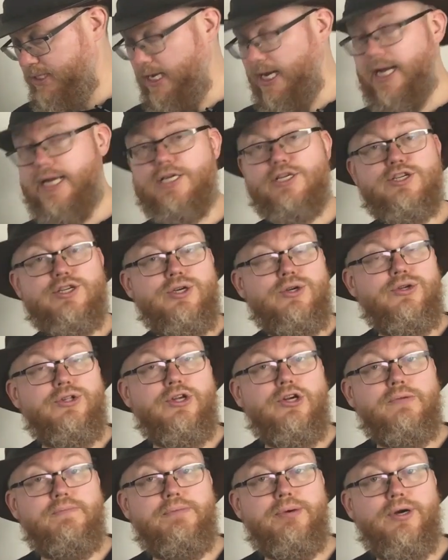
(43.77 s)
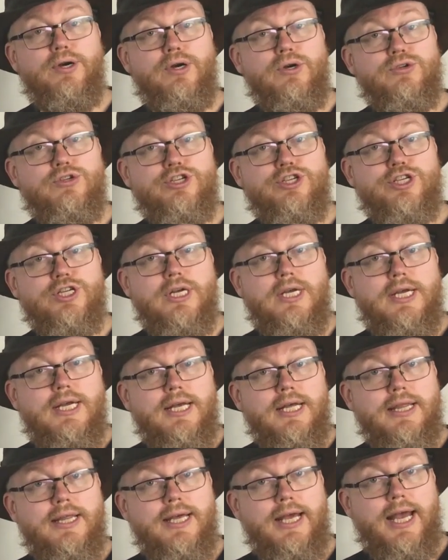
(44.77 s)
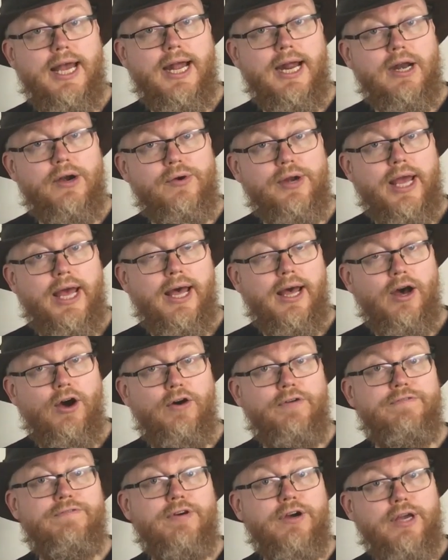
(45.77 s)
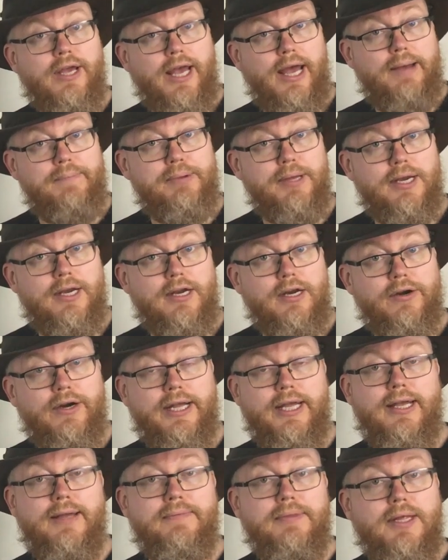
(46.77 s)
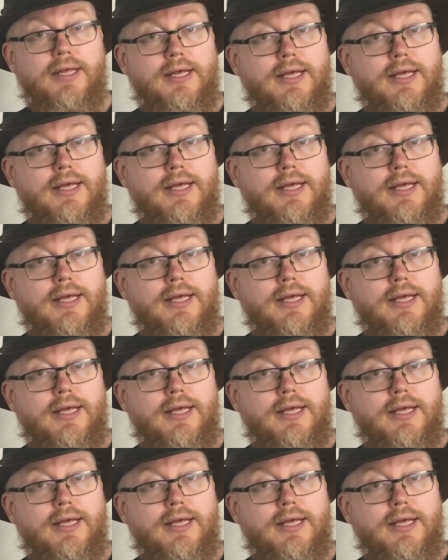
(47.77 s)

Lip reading: I should approach the area of vocabulary